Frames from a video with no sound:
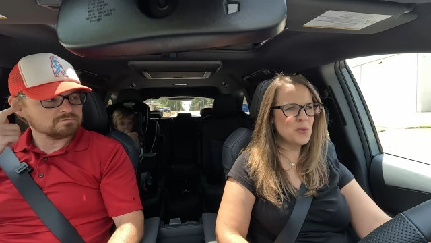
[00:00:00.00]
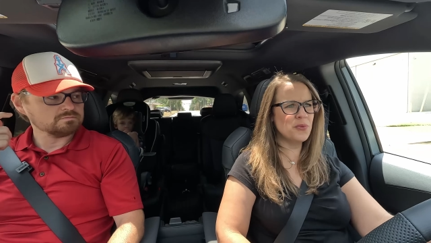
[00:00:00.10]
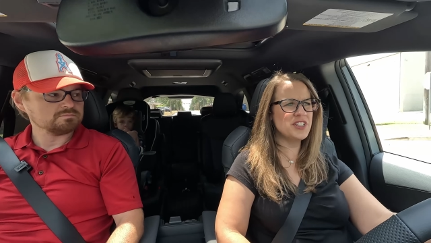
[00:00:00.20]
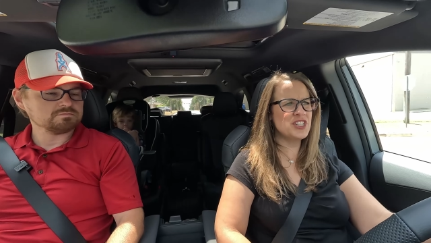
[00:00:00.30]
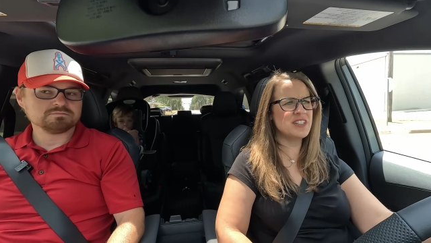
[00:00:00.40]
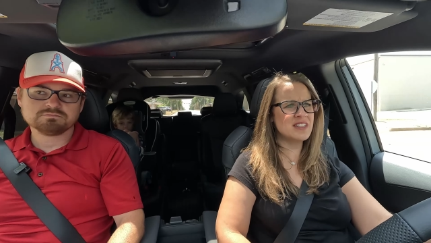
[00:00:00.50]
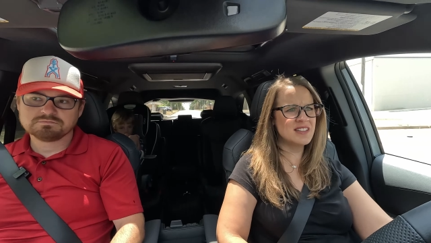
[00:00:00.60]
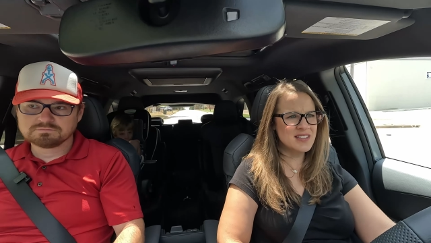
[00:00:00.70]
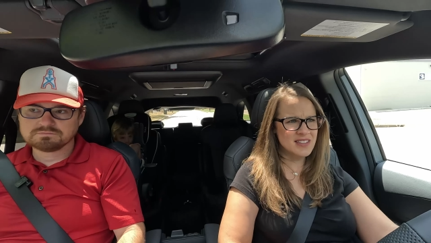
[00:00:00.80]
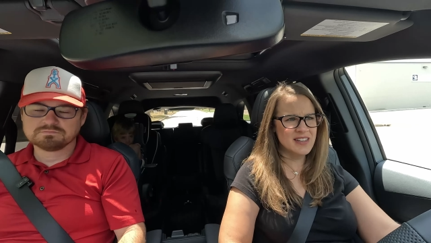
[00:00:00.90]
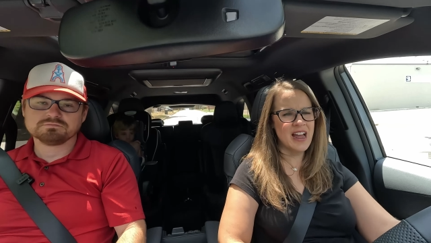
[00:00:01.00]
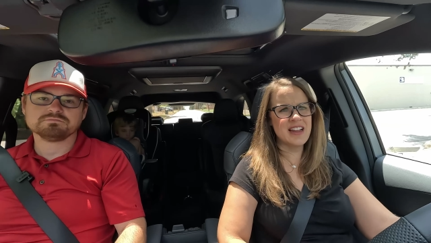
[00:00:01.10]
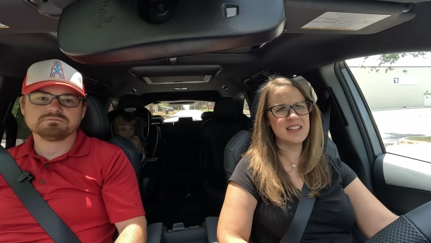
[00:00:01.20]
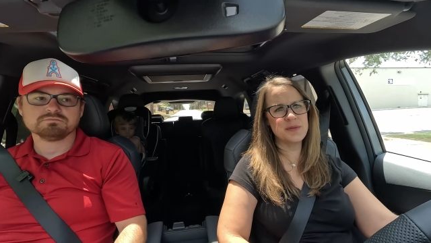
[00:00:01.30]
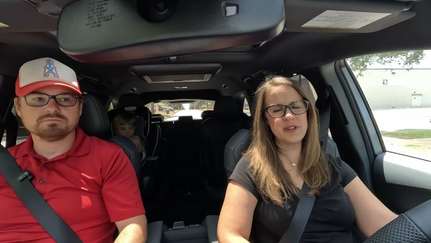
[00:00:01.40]
Speaker 1: which is
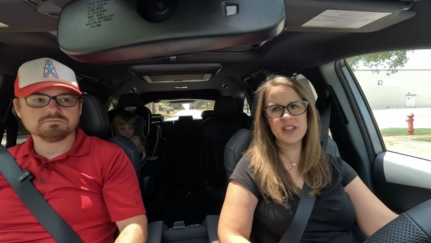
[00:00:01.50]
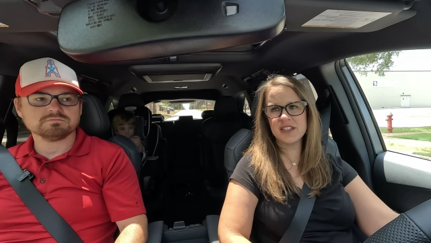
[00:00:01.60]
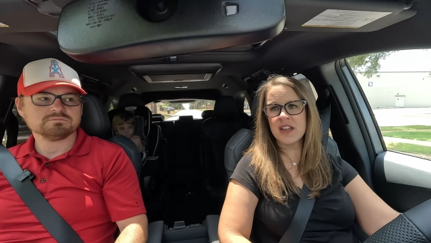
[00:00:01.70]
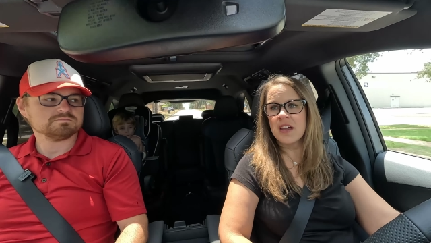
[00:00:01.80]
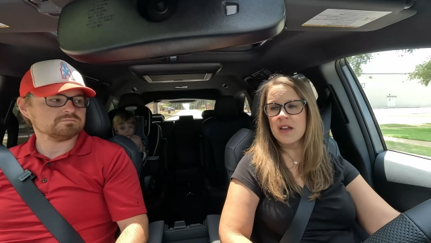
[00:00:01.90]
nice because